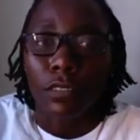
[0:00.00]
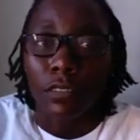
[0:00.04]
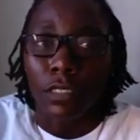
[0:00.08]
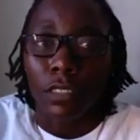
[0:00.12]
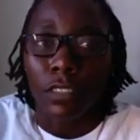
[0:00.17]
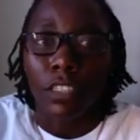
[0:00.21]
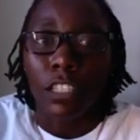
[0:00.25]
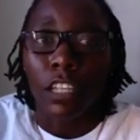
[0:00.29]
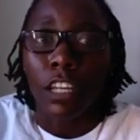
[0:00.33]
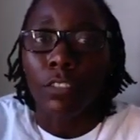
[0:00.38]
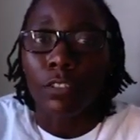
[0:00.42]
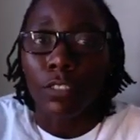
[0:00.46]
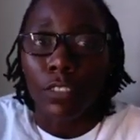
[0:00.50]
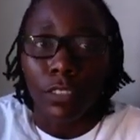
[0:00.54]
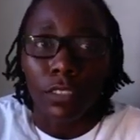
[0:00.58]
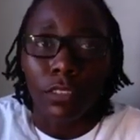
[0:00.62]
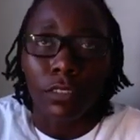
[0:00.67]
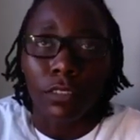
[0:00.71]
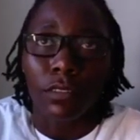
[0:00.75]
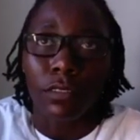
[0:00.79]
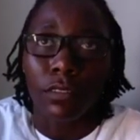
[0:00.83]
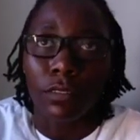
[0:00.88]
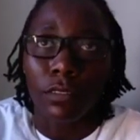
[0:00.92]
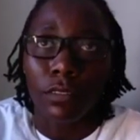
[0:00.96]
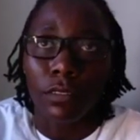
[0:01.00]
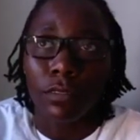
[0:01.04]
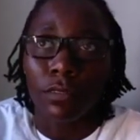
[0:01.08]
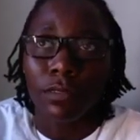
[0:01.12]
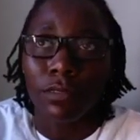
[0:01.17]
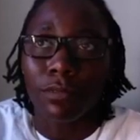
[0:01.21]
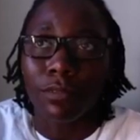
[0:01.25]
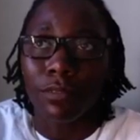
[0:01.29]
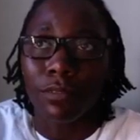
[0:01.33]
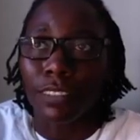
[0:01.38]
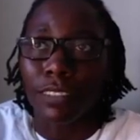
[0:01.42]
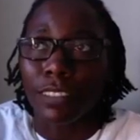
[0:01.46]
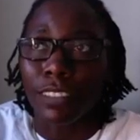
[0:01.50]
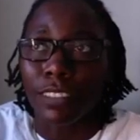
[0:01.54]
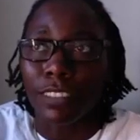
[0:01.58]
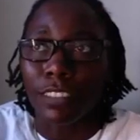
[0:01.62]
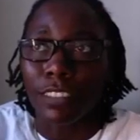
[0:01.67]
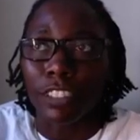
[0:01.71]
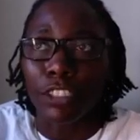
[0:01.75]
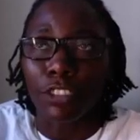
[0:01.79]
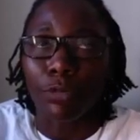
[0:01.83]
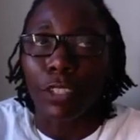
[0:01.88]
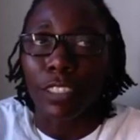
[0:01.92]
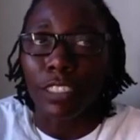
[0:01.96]
toughest
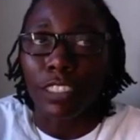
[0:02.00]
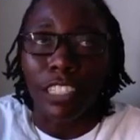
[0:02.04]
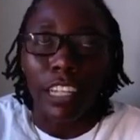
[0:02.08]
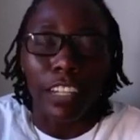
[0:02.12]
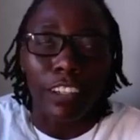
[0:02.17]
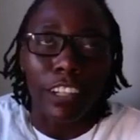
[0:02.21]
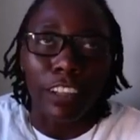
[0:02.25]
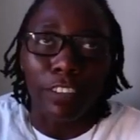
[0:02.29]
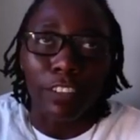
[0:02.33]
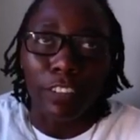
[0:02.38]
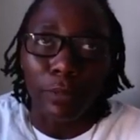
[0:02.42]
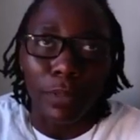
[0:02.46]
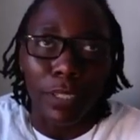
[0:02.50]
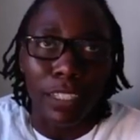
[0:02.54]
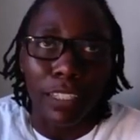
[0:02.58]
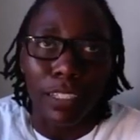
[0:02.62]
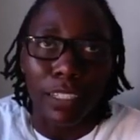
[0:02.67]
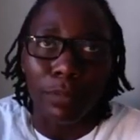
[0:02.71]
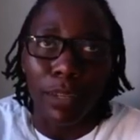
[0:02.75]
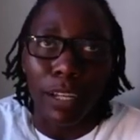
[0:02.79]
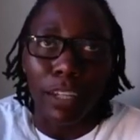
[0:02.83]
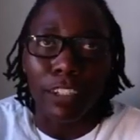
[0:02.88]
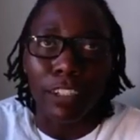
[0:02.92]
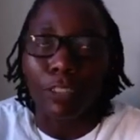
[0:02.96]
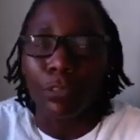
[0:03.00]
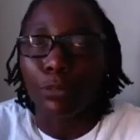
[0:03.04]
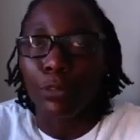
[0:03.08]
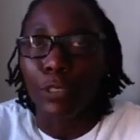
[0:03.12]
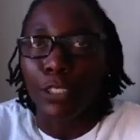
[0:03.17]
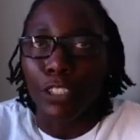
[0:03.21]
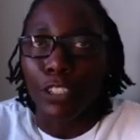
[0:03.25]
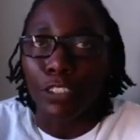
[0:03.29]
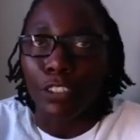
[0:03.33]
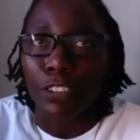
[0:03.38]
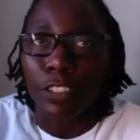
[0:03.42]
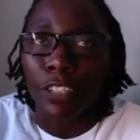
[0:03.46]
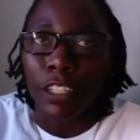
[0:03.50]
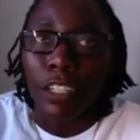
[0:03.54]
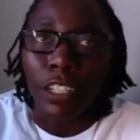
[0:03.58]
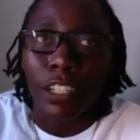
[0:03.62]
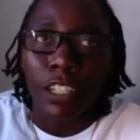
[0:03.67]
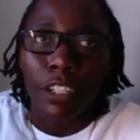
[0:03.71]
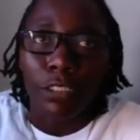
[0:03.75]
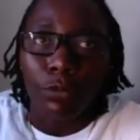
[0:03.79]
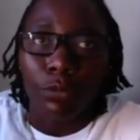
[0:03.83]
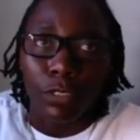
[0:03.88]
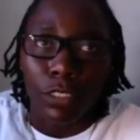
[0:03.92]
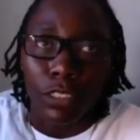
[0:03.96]
situation I've ever been in my career,
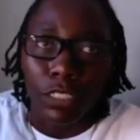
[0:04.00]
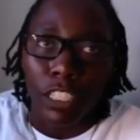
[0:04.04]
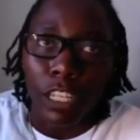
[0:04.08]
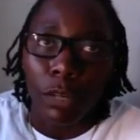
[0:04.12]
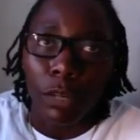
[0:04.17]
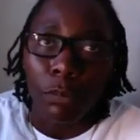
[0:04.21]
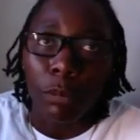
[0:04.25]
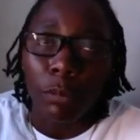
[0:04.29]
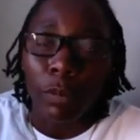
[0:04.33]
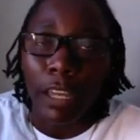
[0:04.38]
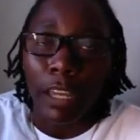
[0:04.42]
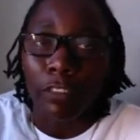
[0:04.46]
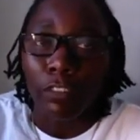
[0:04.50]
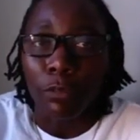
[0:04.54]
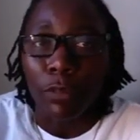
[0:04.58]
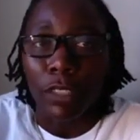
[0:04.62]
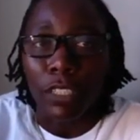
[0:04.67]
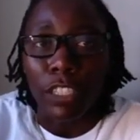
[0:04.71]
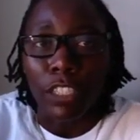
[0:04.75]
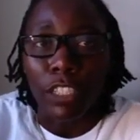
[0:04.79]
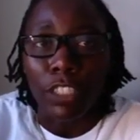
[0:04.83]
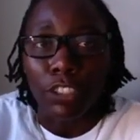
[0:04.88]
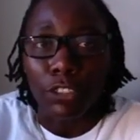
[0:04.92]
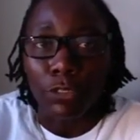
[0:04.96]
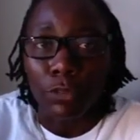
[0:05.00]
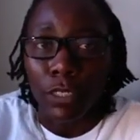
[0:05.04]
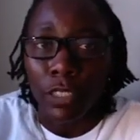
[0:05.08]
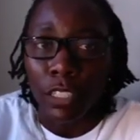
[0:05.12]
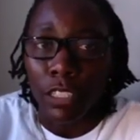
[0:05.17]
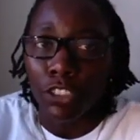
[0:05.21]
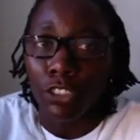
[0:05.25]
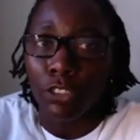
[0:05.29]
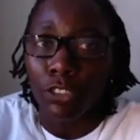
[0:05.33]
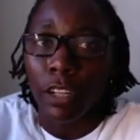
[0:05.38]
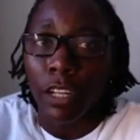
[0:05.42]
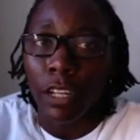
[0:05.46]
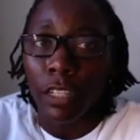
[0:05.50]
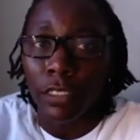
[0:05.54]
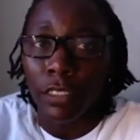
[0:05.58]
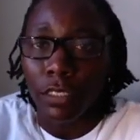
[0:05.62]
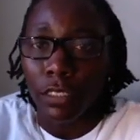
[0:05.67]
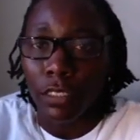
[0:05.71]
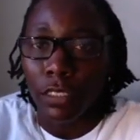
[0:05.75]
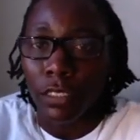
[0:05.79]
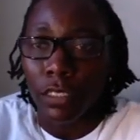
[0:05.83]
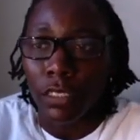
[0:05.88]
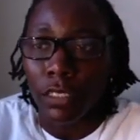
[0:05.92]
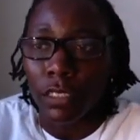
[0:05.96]
was coming back from an injury and trying
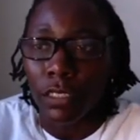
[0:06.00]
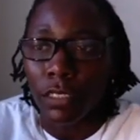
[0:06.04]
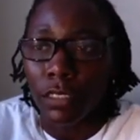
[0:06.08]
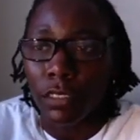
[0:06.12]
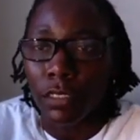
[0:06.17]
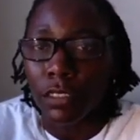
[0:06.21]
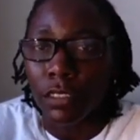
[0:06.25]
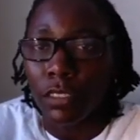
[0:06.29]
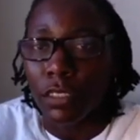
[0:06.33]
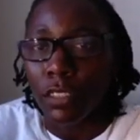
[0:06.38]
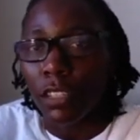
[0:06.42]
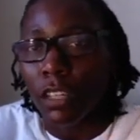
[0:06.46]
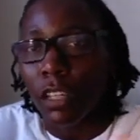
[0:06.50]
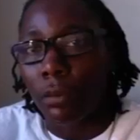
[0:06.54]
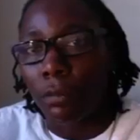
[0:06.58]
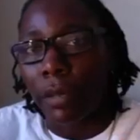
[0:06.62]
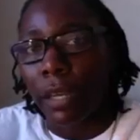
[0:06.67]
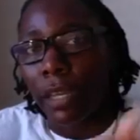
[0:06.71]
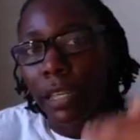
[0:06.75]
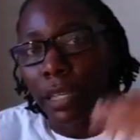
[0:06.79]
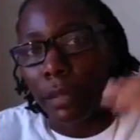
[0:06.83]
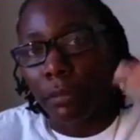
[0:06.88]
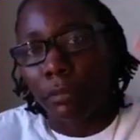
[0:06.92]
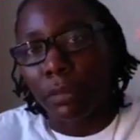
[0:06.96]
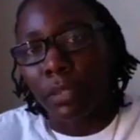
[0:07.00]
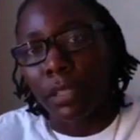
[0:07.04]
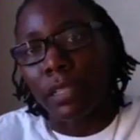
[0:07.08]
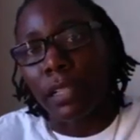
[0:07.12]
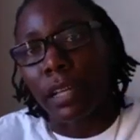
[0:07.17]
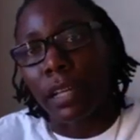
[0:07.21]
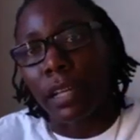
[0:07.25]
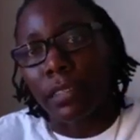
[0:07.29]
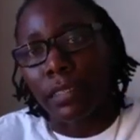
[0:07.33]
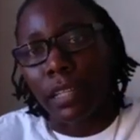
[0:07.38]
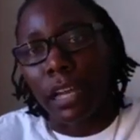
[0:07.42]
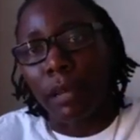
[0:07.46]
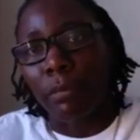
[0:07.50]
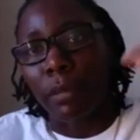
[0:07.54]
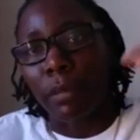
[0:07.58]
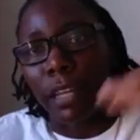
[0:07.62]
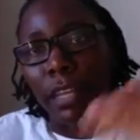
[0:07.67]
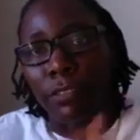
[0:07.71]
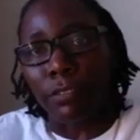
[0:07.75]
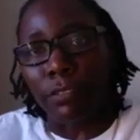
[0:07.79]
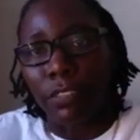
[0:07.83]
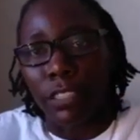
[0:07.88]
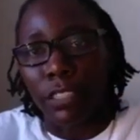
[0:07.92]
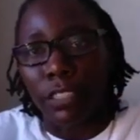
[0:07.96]
to come back and be that top
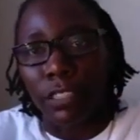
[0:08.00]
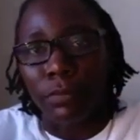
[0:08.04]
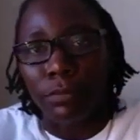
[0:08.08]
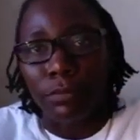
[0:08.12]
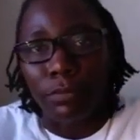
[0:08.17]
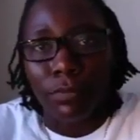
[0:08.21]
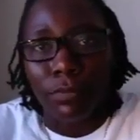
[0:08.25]
athlete.